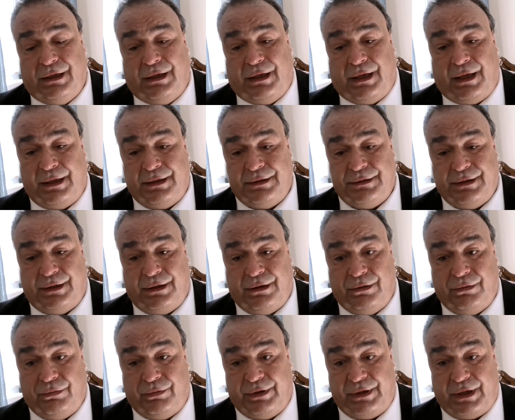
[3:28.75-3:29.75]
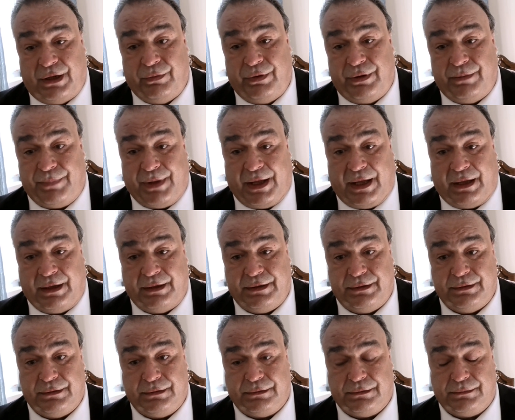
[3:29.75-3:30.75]
And when I went back,
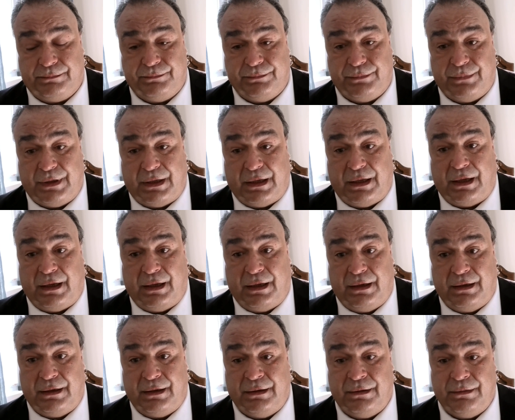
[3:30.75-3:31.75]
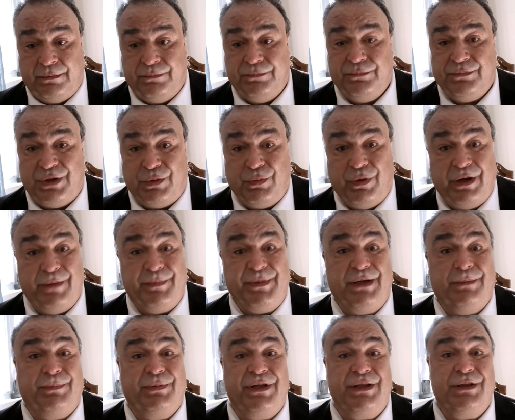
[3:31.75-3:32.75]
he wanted me
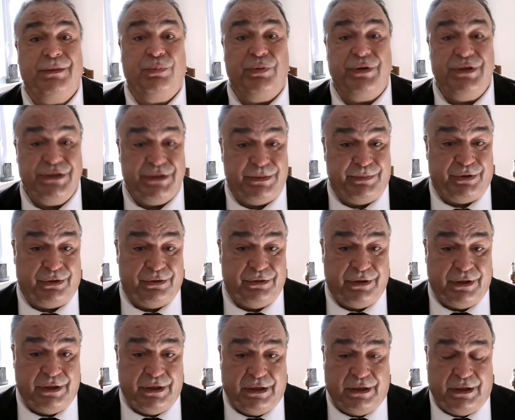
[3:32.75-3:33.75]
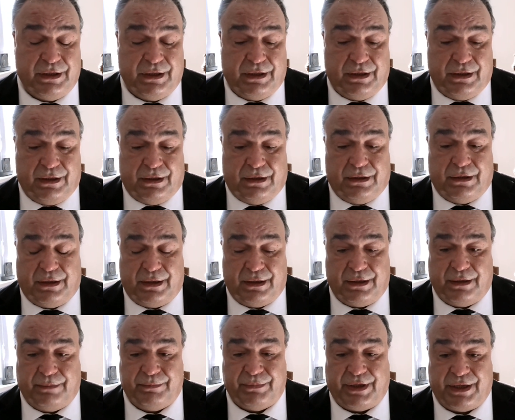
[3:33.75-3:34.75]
to play the principal.
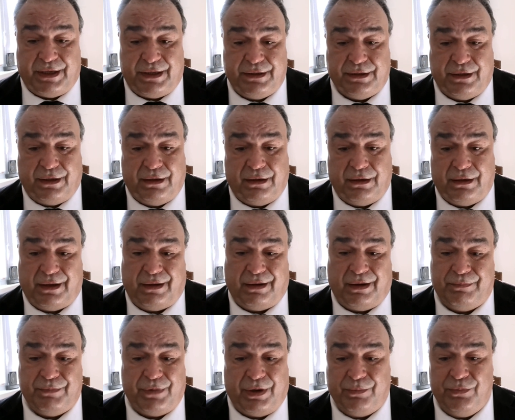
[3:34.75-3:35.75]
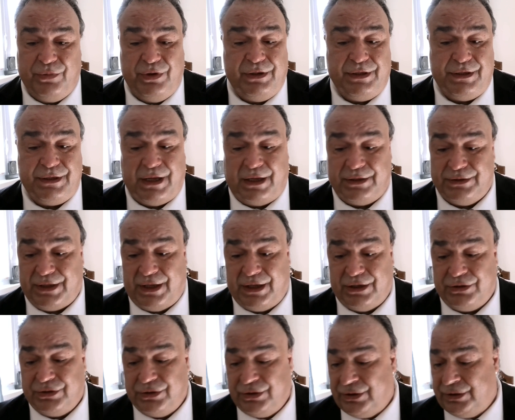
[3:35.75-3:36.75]
And I'm like, I'm really not
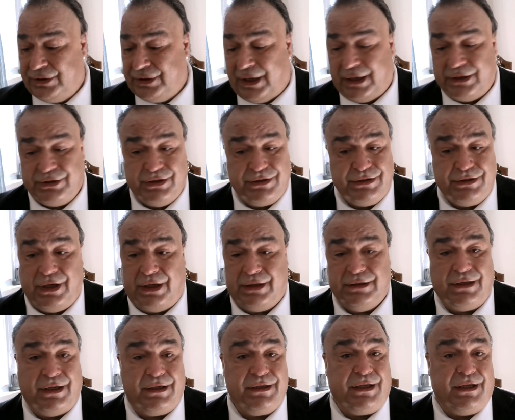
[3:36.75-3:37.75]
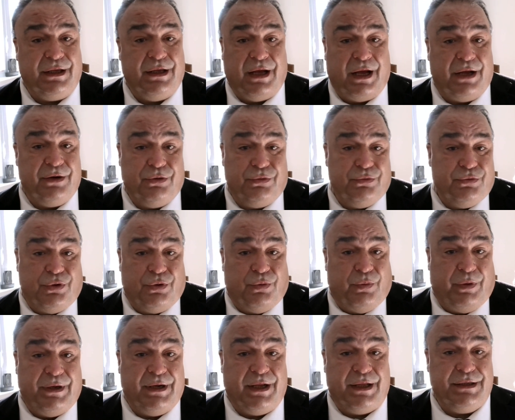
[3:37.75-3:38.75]
that good. I just got lucky. I don't know
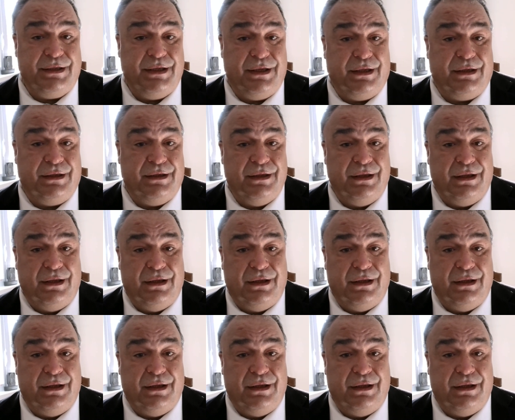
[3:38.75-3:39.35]
what I did.